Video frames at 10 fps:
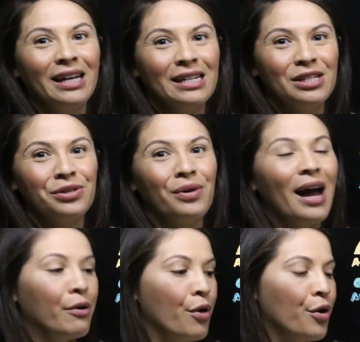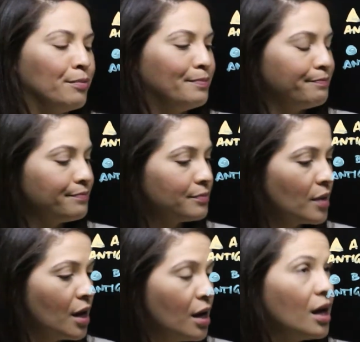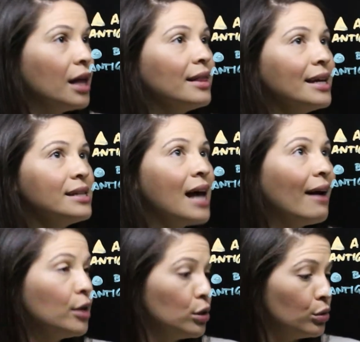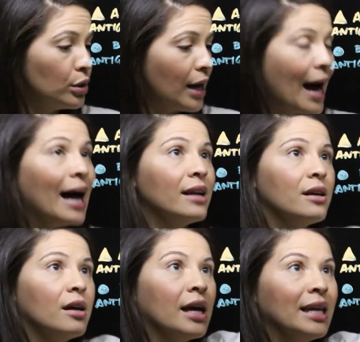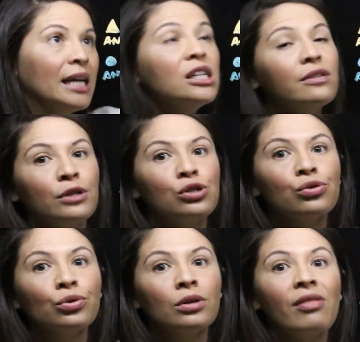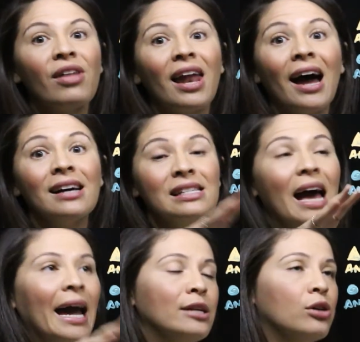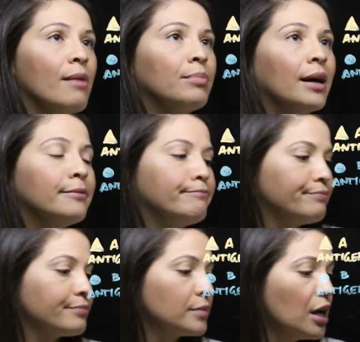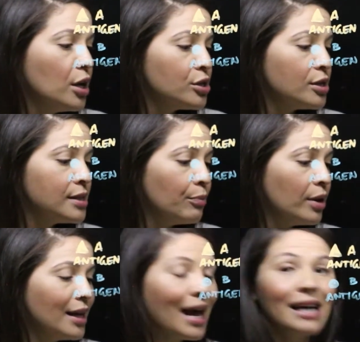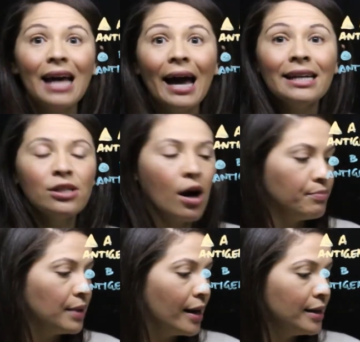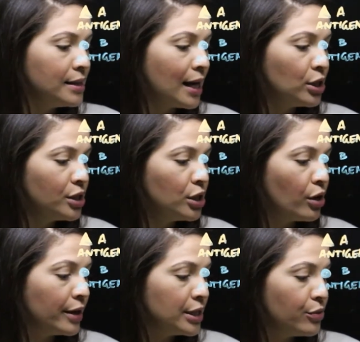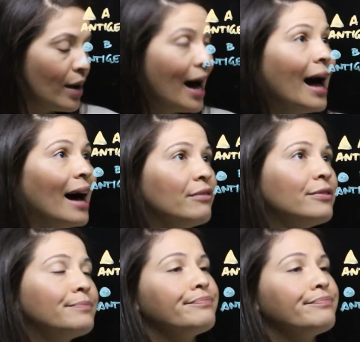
into our own. Let's have a look at an individual that has A-type blood. So someone that has A-type blood is actually going to have